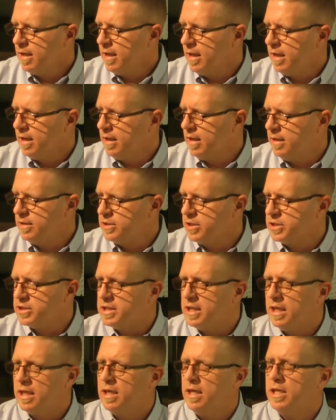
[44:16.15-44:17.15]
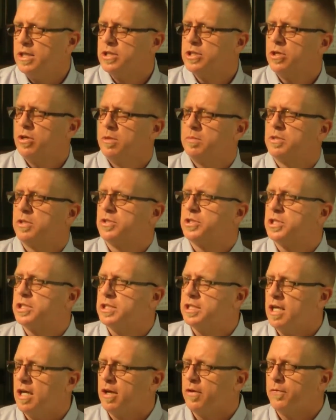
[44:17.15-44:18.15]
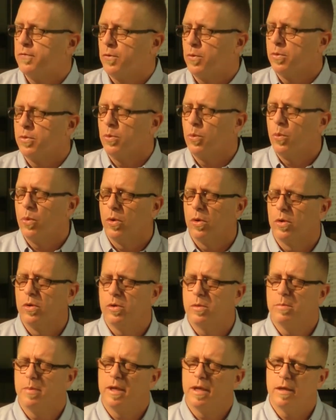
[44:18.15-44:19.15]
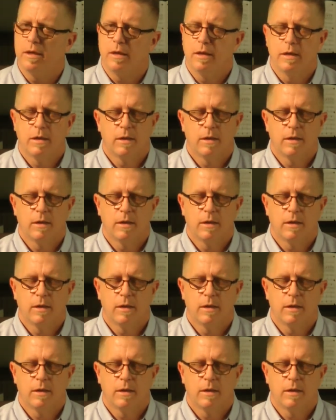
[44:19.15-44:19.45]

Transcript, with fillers: uh, just in, in terms of stuff or the world, but